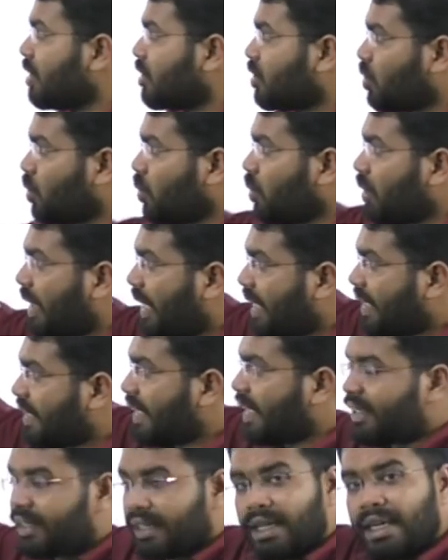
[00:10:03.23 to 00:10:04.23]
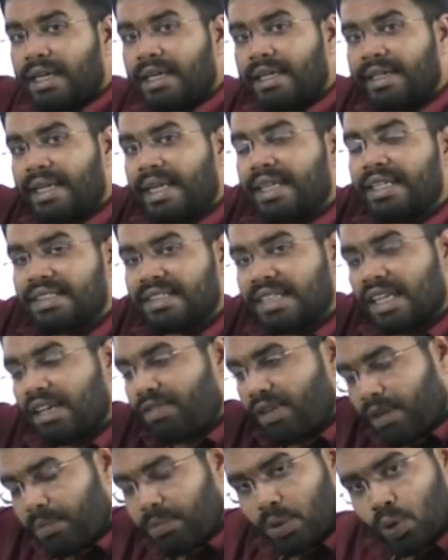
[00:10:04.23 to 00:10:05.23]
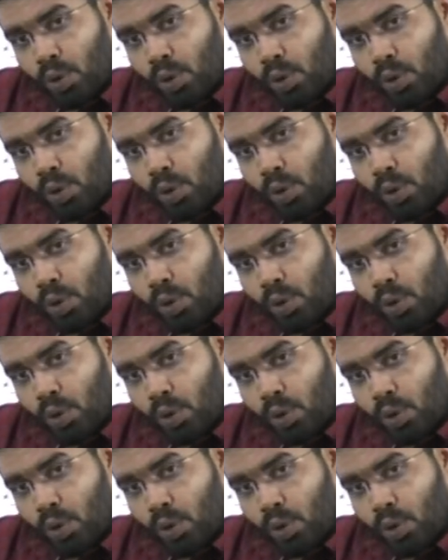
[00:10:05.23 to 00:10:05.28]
So like that, 10 self-help